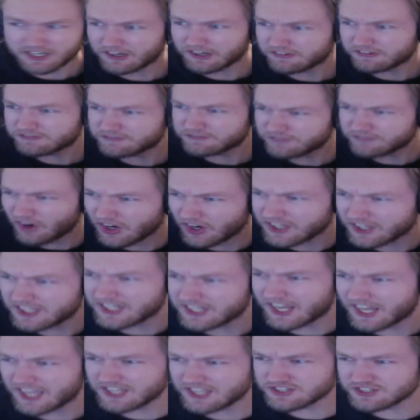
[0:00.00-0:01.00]
a
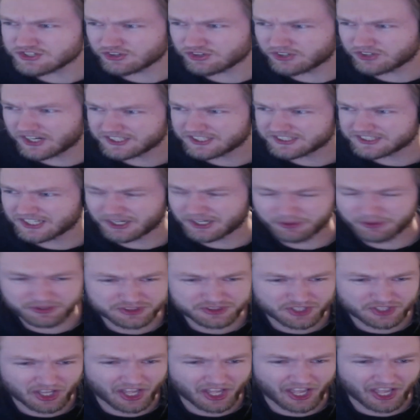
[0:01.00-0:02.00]
fucking angel right there.
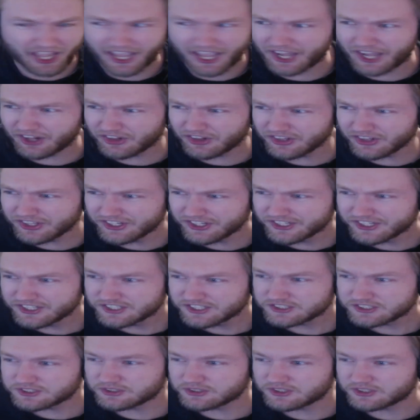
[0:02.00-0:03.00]
What the hell?
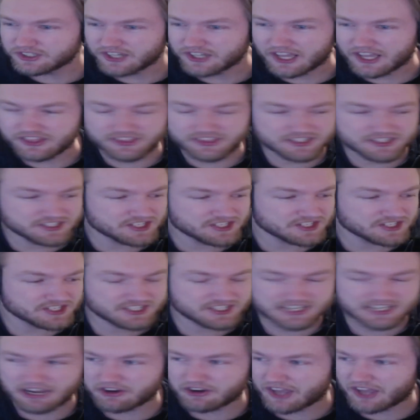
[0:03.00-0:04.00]
Dude, this is a
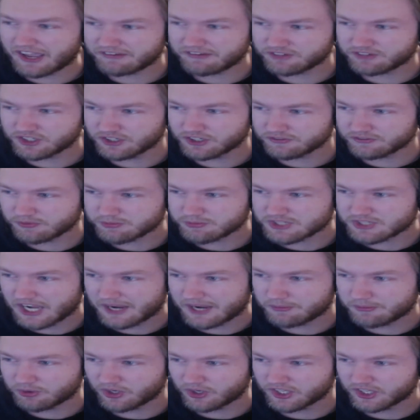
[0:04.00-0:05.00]
sound I haven't heard from
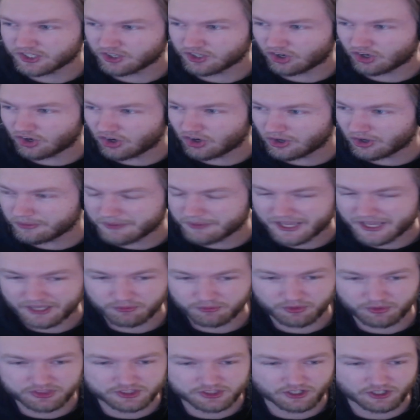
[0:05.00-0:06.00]
Thaiboy at all,
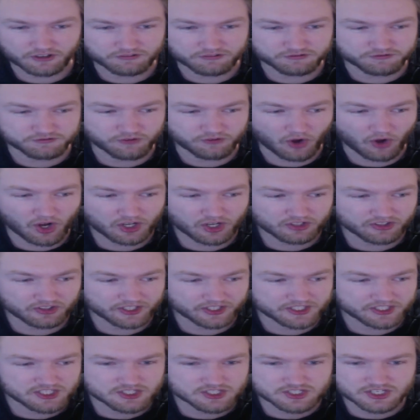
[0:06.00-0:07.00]
man. What the fuck?
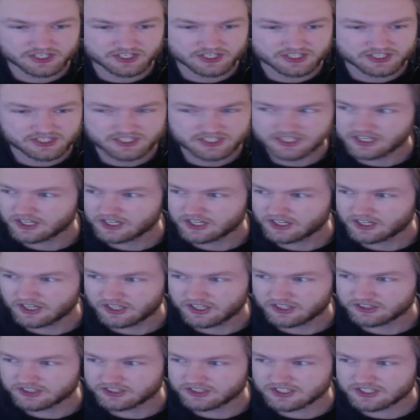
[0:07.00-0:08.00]
Like, he's just.
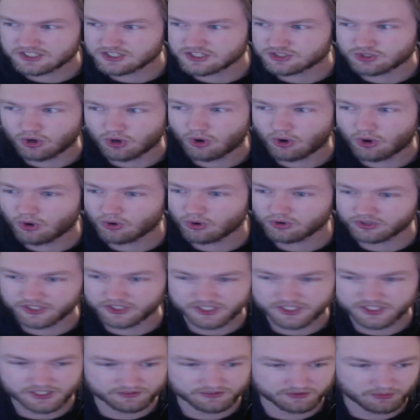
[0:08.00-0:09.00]
This is
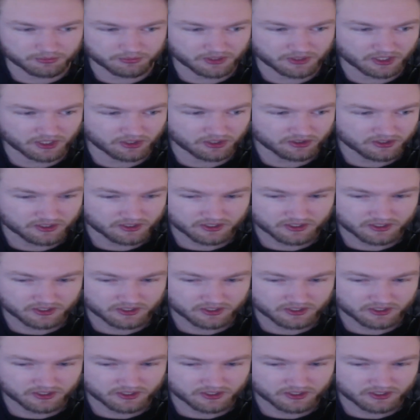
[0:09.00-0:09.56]
totally different, bro. I'm